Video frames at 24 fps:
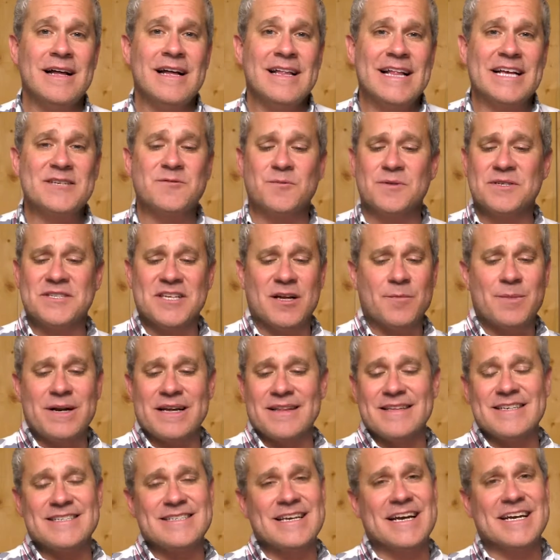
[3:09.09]
That's why we're celebrating
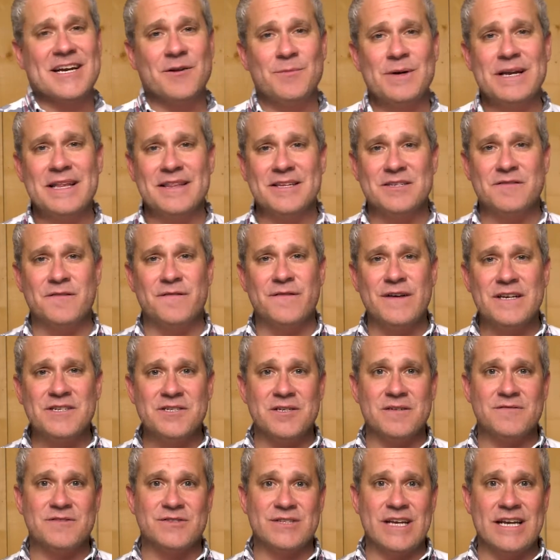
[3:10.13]
the second reading, this vision
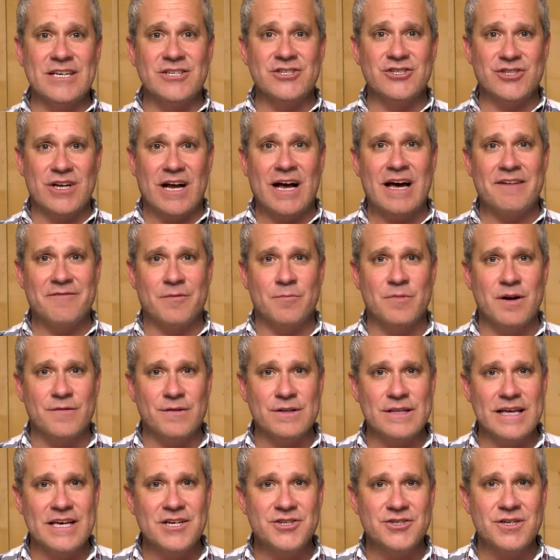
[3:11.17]
of St. John from
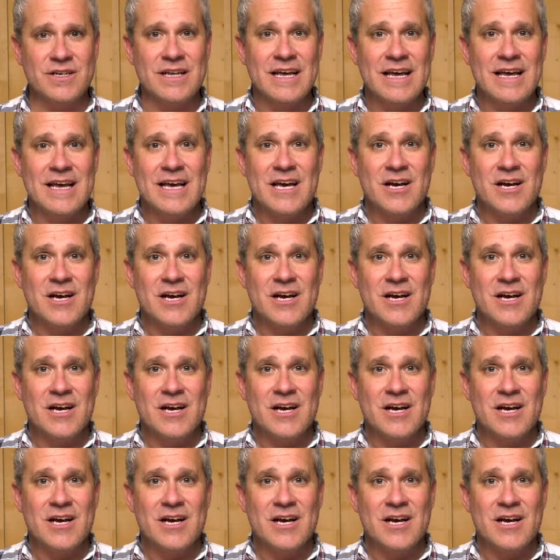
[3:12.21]
Revelation.